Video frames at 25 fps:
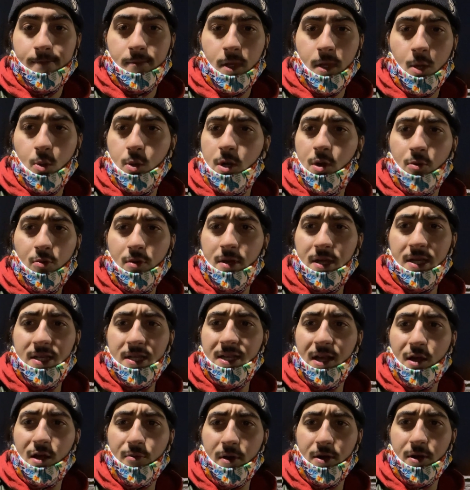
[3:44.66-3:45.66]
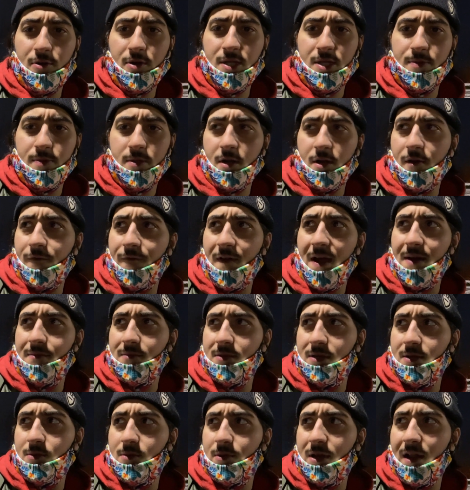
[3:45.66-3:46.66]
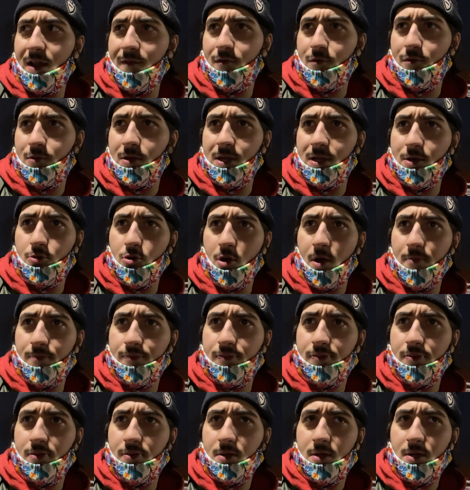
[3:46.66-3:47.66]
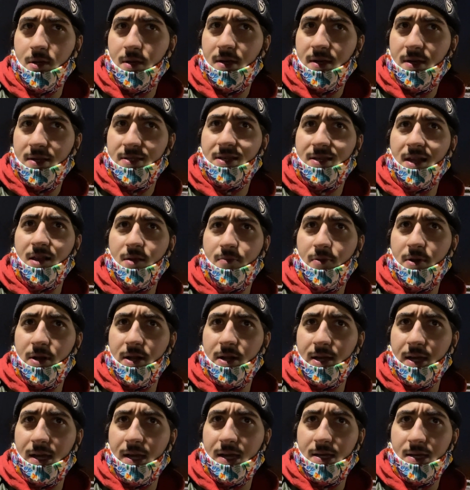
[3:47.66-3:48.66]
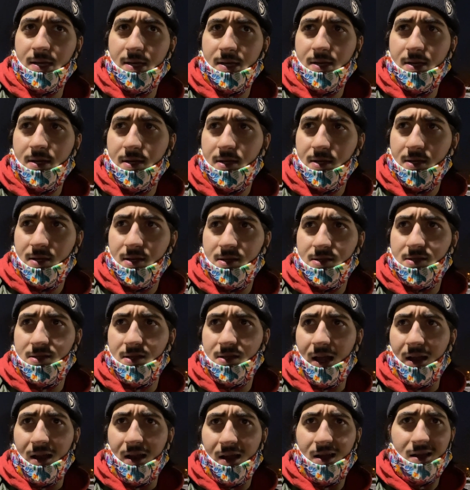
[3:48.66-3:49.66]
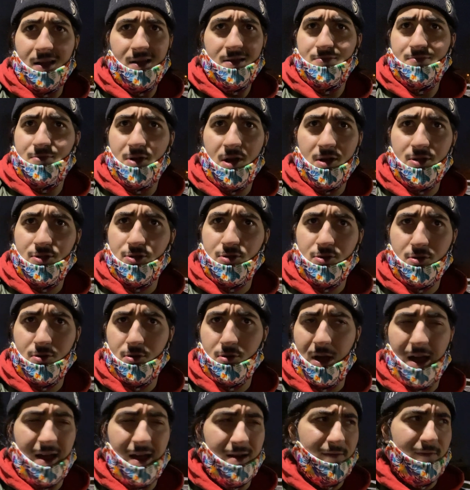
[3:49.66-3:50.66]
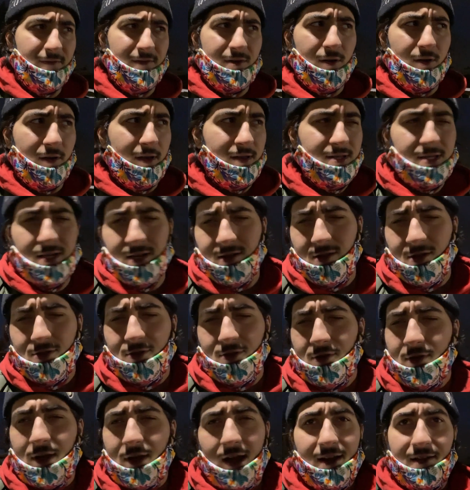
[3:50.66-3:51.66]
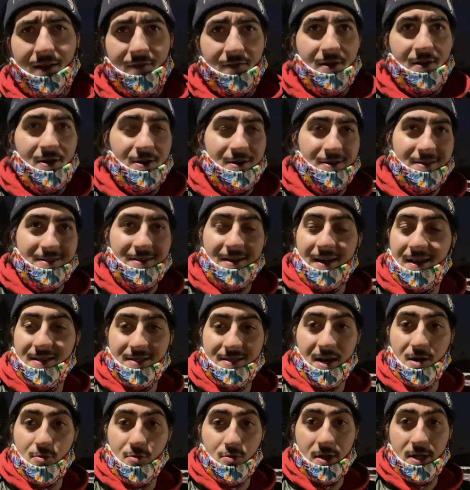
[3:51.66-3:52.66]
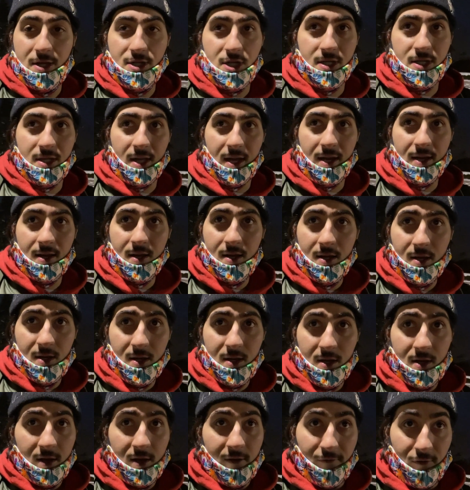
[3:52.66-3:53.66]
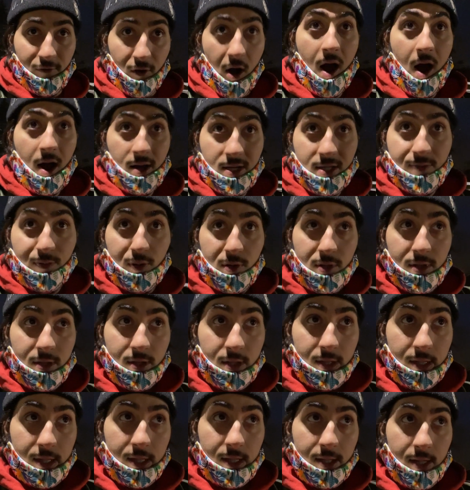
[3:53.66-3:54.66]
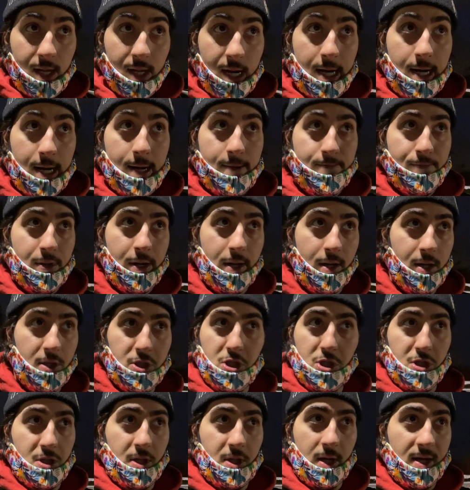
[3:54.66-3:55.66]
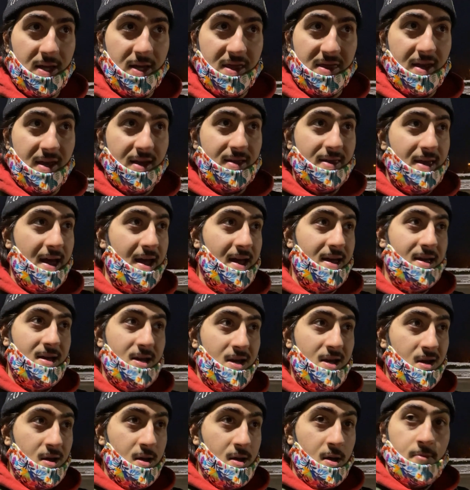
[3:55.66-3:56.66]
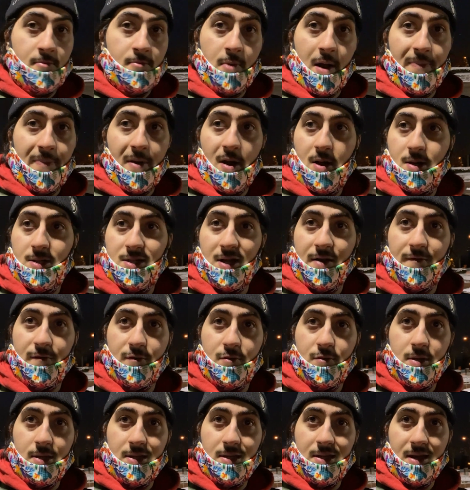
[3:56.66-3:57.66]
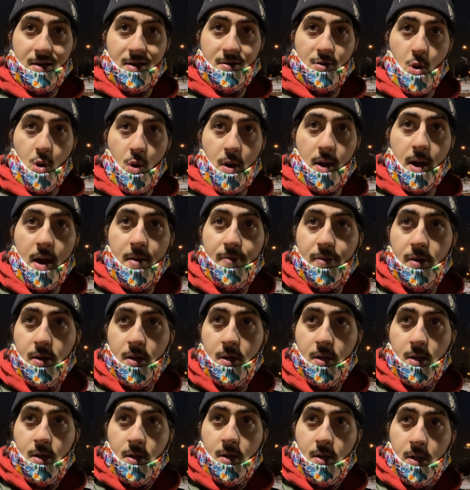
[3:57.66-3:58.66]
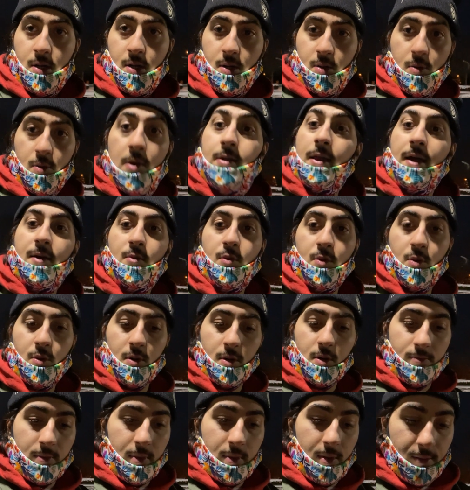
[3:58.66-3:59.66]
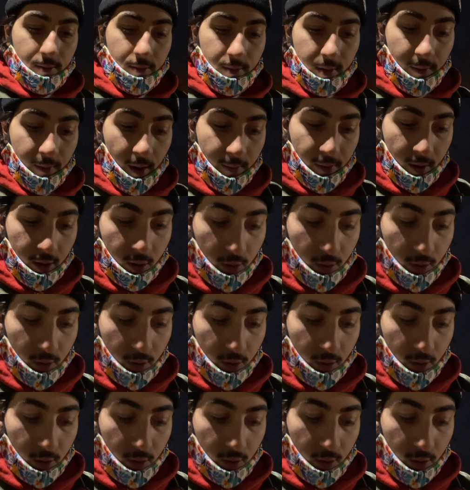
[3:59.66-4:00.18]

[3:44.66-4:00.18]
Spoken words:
We don't really celebrate Christmas, our family. We never really grew up celebrating it. It's not a cultural, I don't even know. Is it a cultural thing? I don't even know. It's not a religious thing for us personally, but it's just like a thing that my parents never really did growing up, when me and my brother